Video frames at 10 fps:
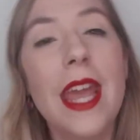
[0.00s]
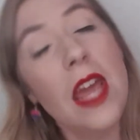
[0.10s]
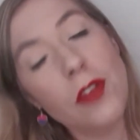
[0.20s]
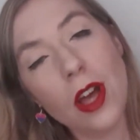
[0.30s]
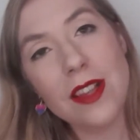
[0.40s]

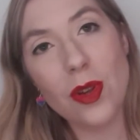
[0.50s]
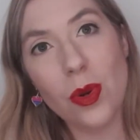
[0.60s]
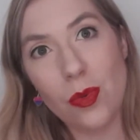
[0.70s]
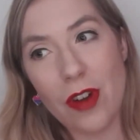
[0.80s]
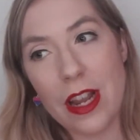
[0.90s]
If you guys
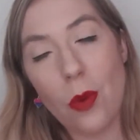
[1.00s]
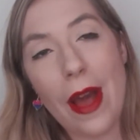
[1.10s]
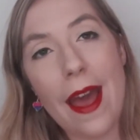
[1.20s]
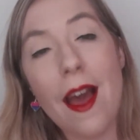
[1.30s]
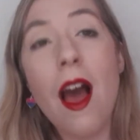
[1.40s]
aren't already
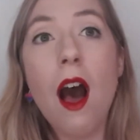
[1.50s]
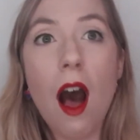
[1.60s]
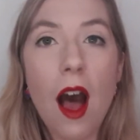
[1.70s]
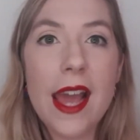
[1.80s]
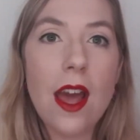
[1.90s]
aware,
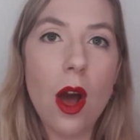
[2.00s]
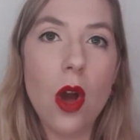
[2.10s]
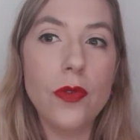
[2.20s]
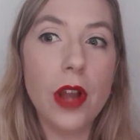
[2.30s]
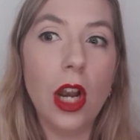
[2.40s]
I
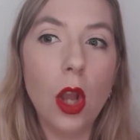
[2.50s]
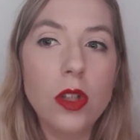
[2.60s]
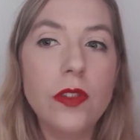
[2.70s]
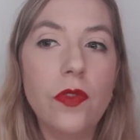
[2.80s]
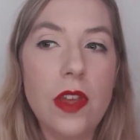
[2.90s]
own a
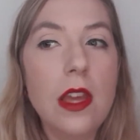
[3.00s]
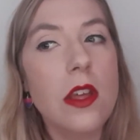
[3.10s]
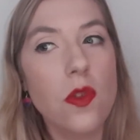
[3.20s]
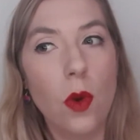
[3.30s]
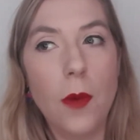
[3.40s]
lot of
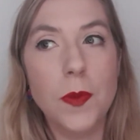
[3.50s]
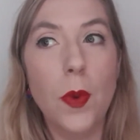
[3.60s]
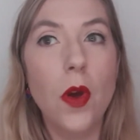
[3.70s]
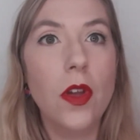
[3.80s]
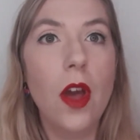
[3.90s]
V.E. Schwab's
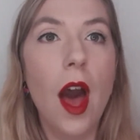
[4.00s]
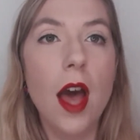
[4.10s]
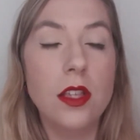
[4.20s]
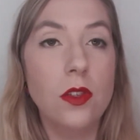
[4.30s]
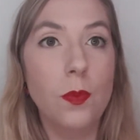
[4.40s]
book
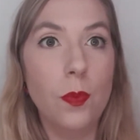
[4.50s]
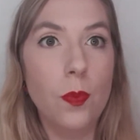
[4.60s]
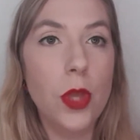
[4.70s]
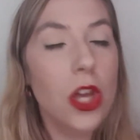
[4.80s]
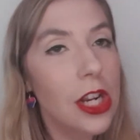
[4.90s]

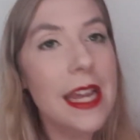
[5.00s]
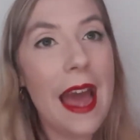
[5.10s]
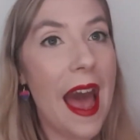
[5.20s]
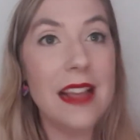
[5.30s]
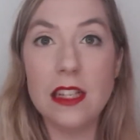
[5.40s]
purely
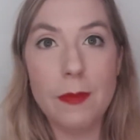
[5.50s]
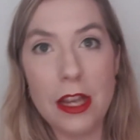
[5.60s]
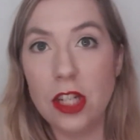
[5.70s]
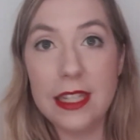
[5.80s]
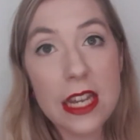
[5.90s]
as a
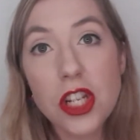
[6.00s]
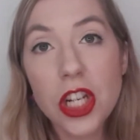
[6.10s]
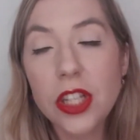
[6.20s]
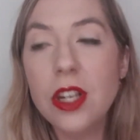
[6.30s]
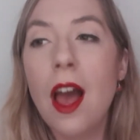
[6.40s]
special
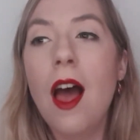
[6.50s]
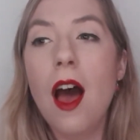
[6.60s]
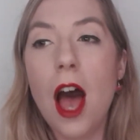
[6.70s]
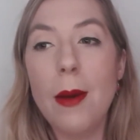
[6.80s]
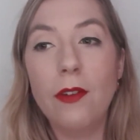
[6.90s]
edition.
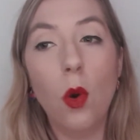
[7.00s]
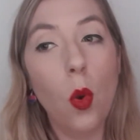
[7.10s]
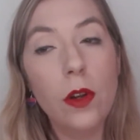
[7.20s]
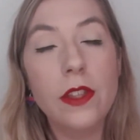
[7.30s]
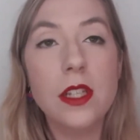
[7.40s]
I've got
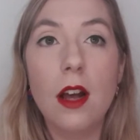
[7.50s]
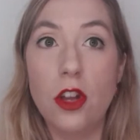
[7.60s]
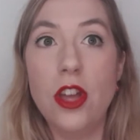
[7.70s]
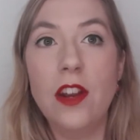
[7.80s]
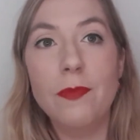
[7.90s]
all of the Darker
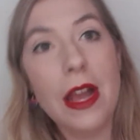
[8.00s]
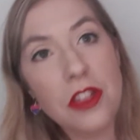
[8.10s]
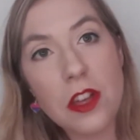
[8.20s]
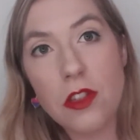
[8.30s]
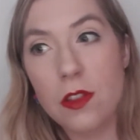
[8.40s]
Shade of
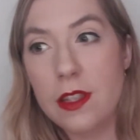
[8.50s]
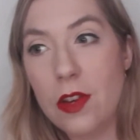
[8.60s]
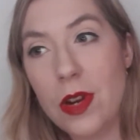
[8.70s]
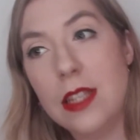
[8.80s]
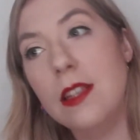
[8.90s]
Magic
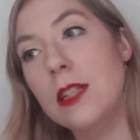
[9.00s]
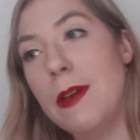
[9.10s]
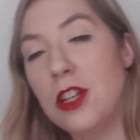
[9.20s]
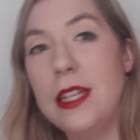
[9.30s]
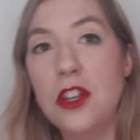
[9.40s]
series in a
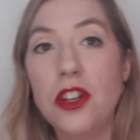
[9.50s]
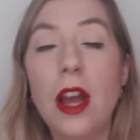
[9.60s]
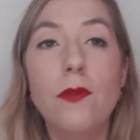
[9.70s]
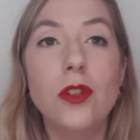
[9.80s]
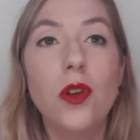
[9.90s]
special edition.
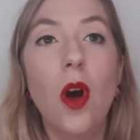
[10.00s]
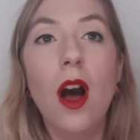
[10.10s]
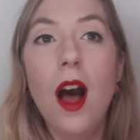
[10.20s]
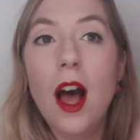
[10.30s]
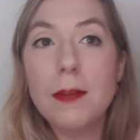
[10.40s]
I've also
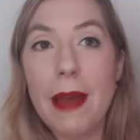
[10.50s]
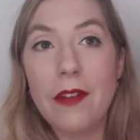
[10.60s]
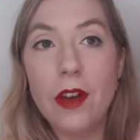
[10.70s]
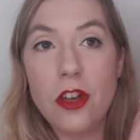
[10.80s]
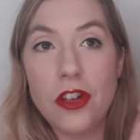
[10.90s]
got hardback
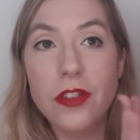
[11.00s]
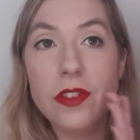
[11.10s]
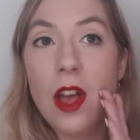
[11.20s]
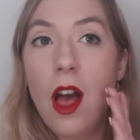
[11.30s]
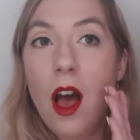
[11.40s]

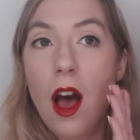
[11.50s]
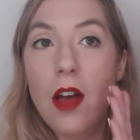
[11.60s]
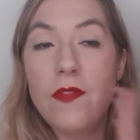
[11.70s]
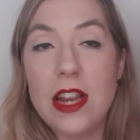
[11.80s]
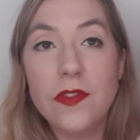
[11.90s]
versions
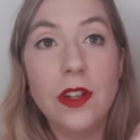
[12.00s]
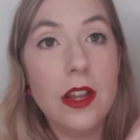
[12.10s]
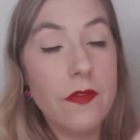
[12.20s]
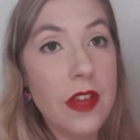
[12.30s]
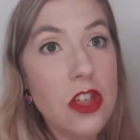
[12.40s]
of Vengeful
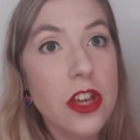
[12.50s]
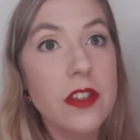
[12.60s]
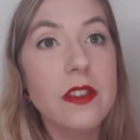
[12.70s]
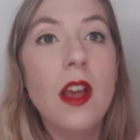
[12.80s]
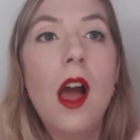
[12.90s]
and
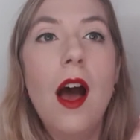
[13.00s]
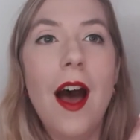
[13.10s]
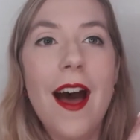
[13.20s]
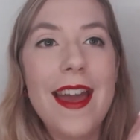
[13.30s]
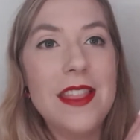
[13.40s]
Vicious
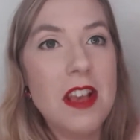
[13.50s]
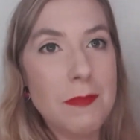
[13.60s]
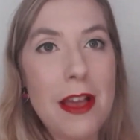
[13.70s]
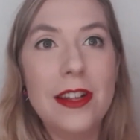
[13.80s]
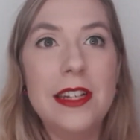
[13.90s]
in their
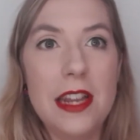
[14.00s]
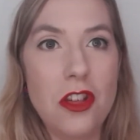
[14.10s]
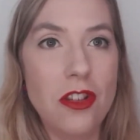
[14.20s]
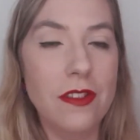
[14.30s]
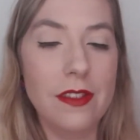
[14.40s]
special
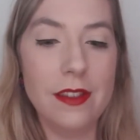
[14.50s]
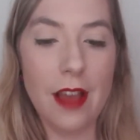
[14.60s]
editions,